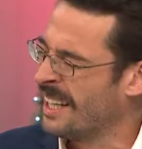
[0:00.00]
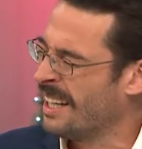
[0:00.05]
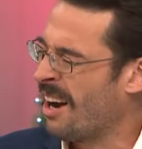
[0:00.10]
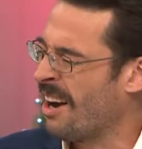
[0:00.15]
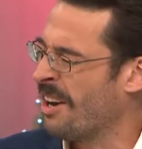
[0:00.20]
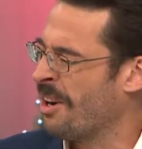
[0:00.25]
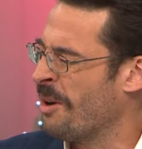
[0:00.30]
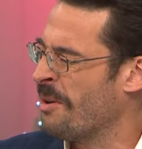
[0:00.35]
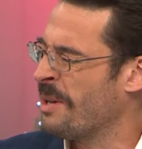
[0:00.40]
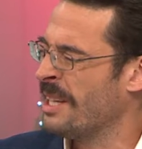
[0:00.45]

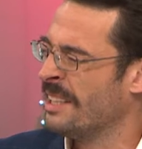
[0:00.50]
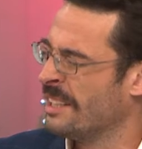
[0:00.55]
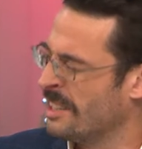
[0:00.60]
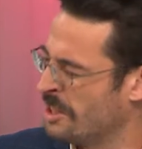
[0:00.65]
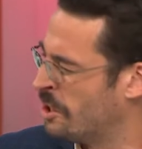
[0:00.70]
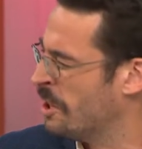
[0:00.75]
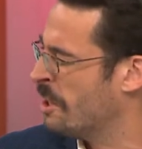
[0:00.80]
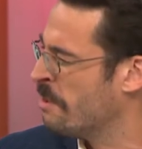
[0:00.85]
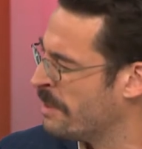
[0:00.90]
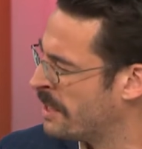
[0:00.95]
I don't know
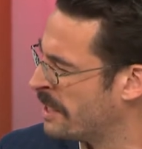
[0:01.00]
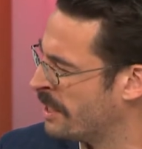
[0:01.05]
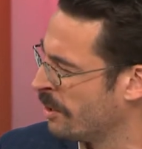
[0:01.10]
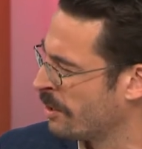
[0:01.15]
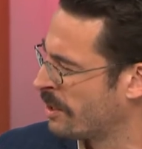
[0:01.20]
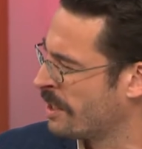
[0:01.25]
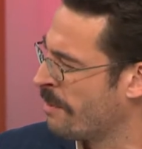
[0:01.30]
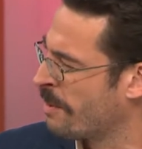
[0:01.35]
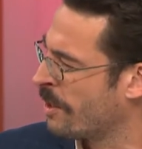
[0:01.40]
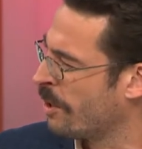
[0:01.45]
illegitimacy or
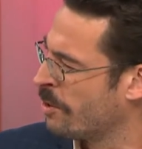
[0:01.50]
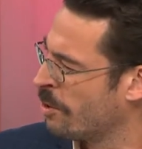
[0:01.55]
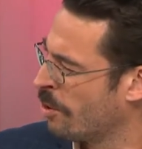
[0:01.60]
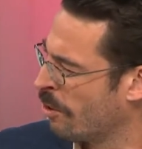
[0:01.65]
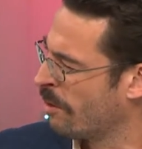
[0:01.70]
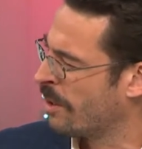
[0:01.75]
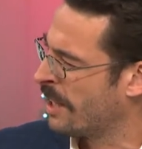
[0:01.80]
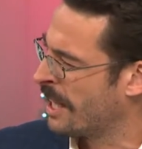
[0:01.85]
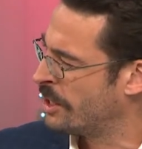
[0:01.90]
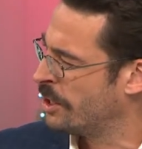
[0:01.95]
something on your
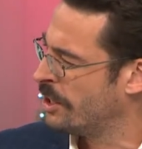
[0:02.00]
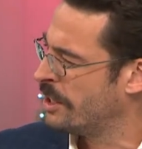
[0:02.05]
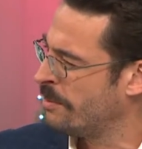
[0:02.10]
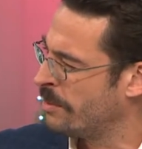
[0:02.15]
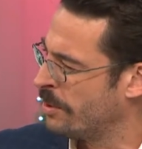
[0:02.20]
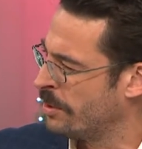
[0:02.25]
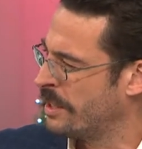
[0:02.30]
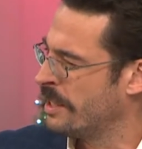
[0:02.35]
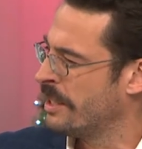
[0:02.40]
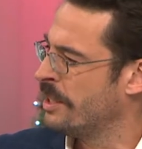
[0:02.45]
relationship?
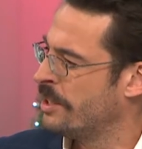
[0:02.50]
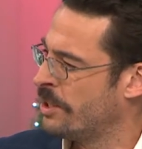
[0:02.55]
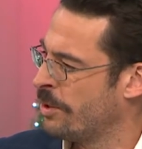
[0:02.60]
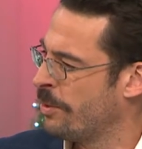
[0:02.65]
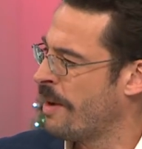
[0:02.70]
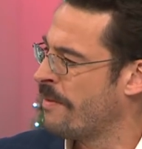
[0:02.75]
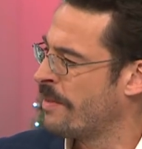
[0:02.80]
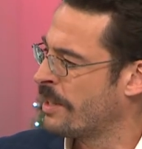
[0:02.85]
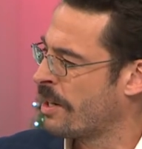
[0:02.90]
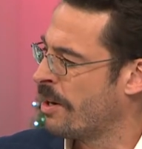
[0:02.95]
Do, it, do
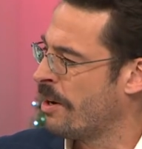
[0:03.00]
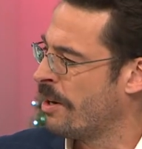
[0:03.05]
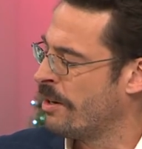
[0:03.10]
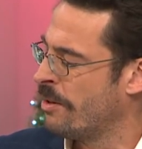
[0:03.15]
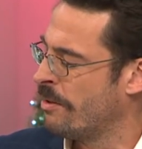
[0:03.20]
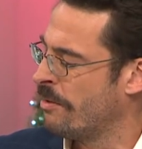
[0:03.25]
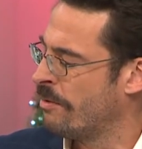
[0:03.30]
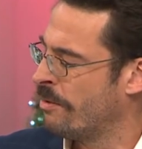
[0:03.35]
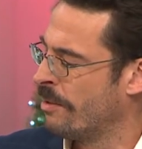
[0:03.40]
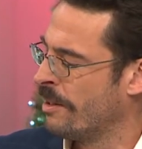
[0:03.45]
you ever kind
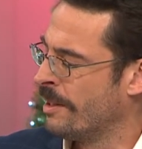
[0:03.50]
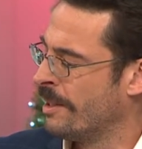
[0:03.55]
of